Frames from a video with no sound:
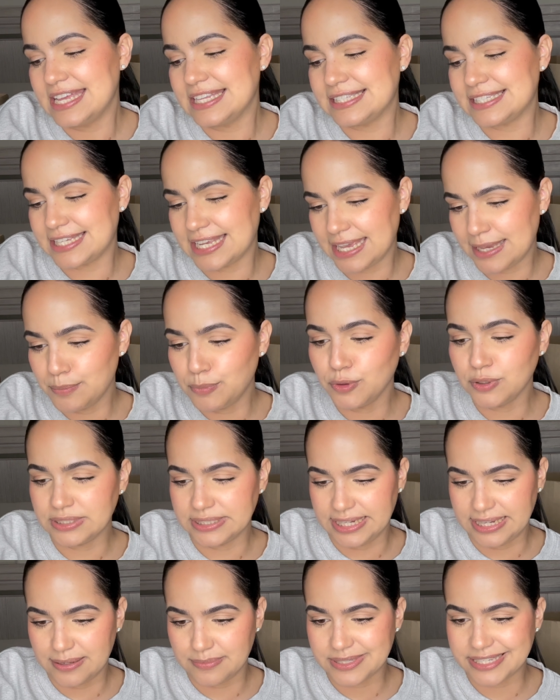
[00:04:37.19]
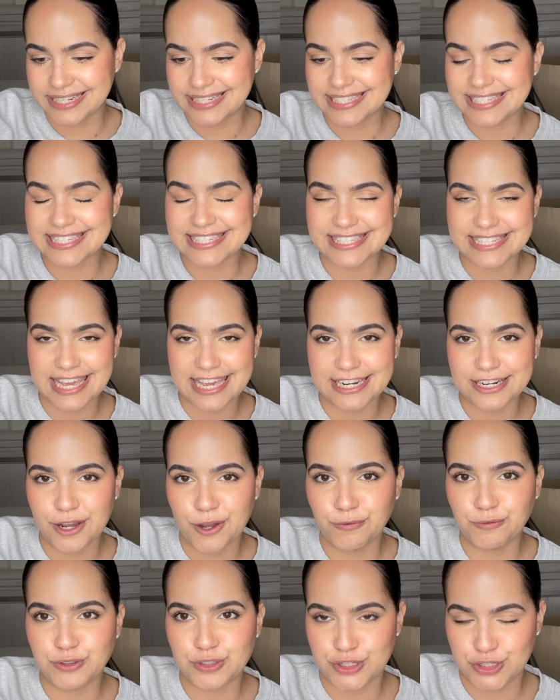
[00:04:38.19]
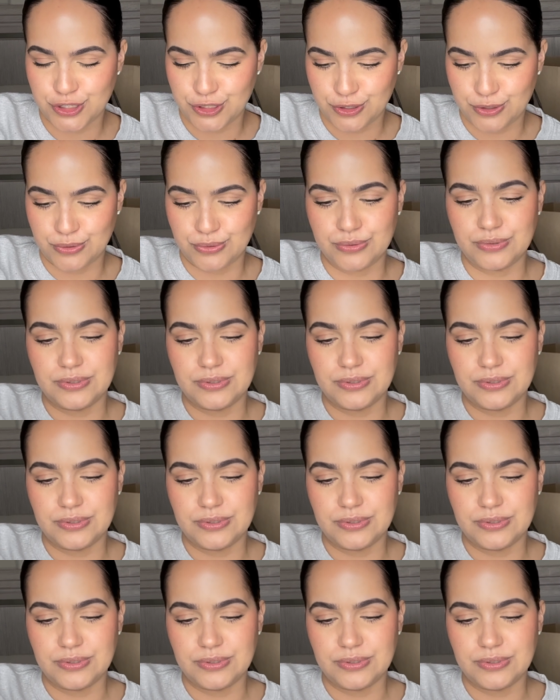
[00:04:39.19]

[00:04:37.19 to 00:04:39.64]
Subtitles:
table lamps, and it's a set of 2.